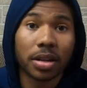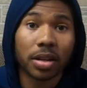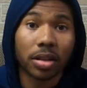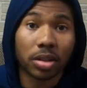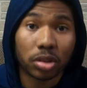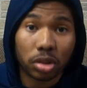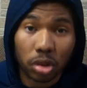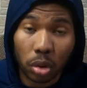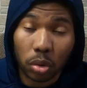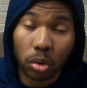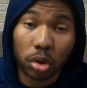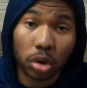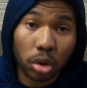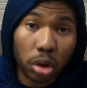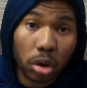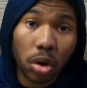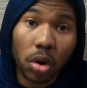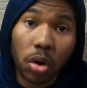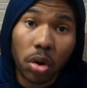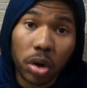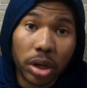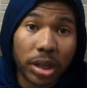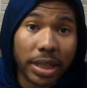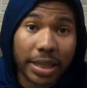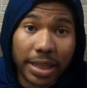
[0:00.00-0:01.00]
So you're
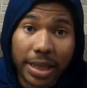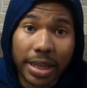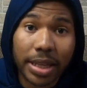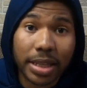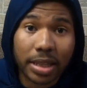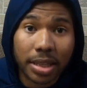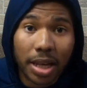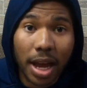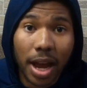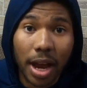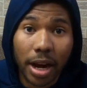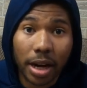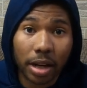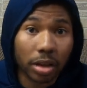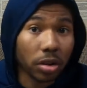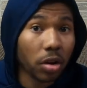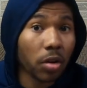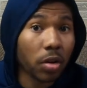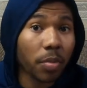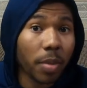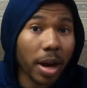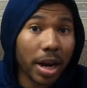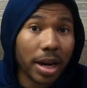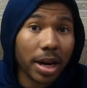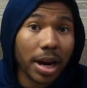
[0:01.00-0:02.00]
going to get tired no
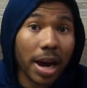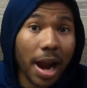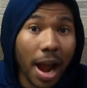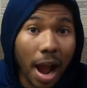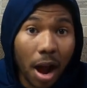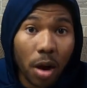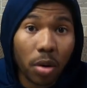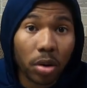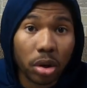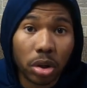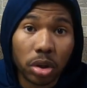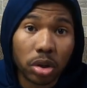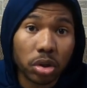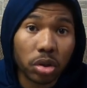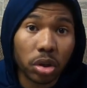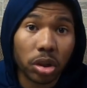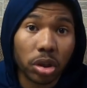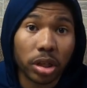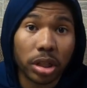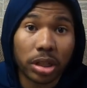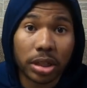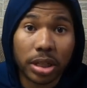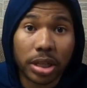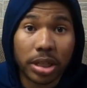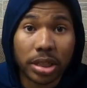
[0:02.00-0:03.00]
matter how good your
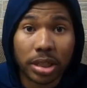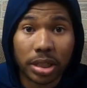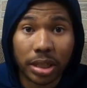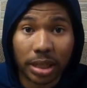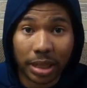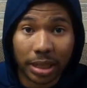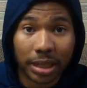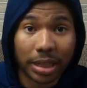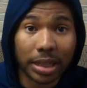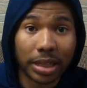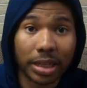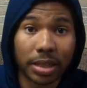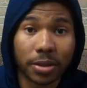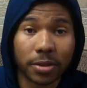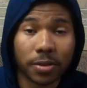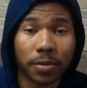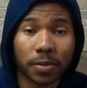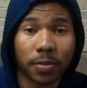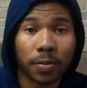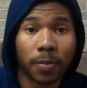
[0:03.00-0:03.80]
conditioning is.